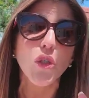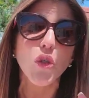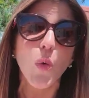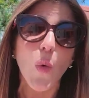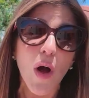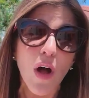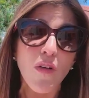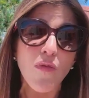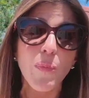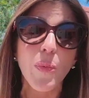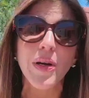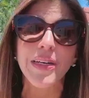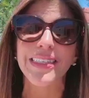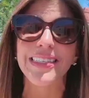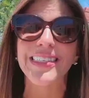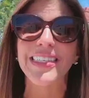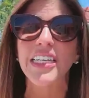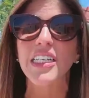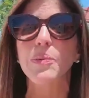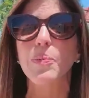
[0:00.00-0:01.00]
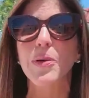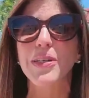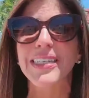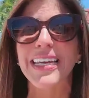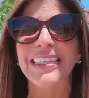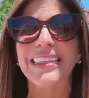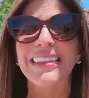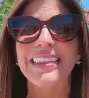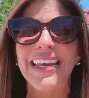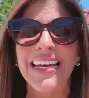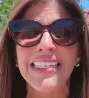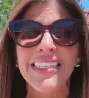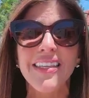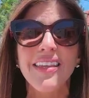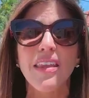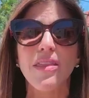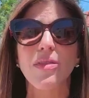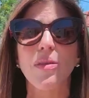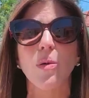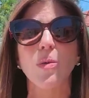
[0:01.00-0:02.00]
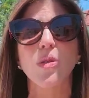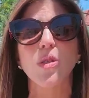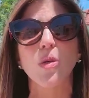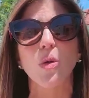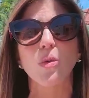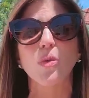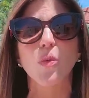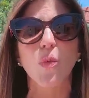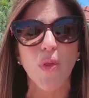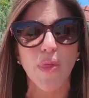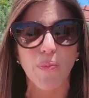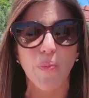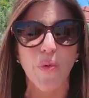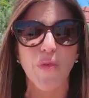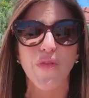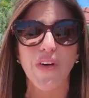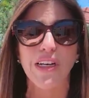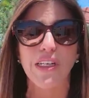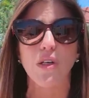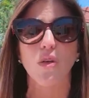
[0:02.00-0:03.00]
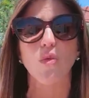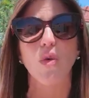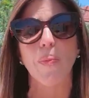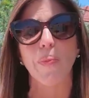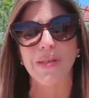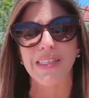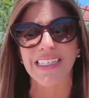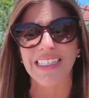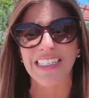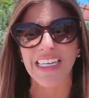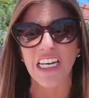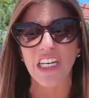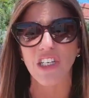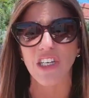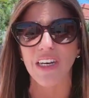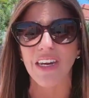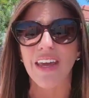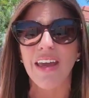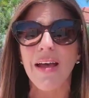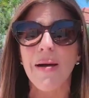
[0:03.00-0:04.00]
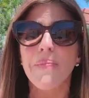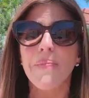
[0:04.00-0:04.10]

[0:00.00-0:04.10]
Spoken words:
12.6% less than those sold with professional representation.